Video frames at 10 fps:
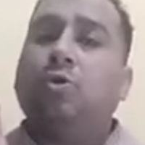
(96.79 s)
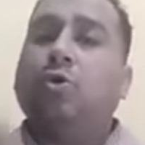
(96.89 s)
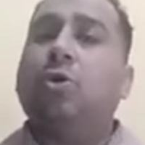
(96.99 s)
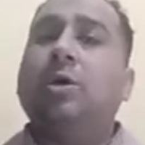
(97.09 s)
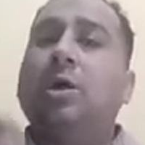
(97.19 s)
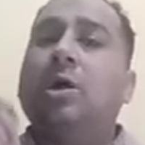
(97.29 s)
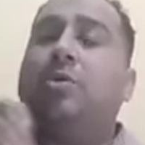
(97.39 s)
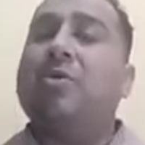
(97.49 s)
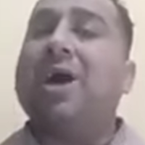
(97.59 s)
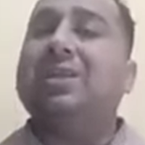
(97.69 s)
good
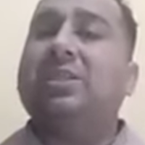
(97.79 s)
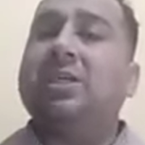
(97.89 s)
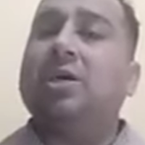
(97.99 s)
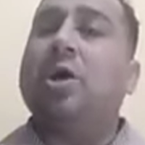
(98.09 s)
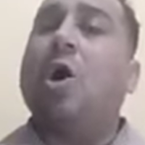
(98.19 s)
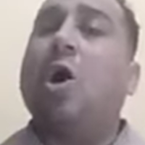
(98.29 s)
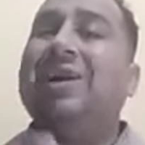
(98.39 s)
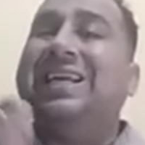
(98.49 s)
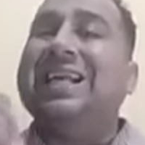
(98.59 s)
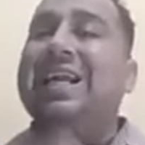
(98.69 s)
writer
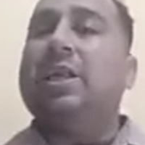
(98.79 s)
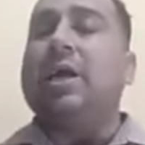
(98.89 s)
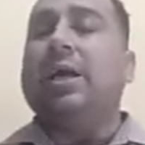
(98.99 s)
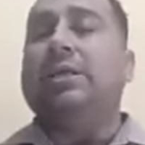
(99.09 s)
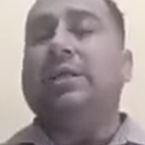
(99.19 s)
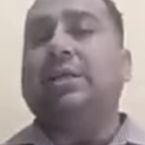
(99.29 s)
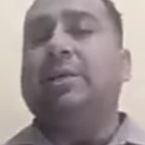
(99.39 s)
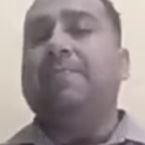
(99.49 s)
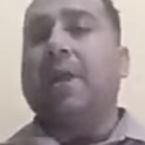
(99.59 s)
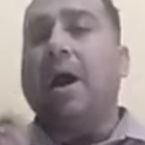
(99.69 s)
or neat
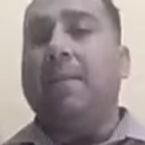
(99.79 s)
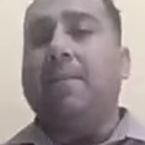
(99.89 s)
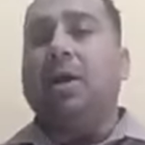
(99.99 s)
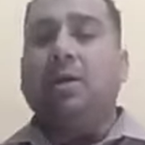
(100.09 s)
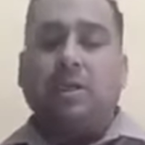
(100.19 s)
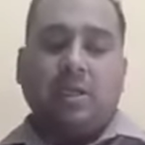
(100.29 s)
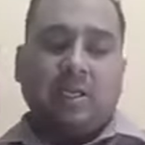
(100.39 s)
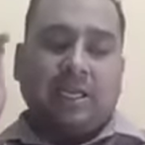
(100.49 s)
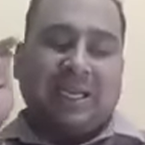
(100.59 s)
writer among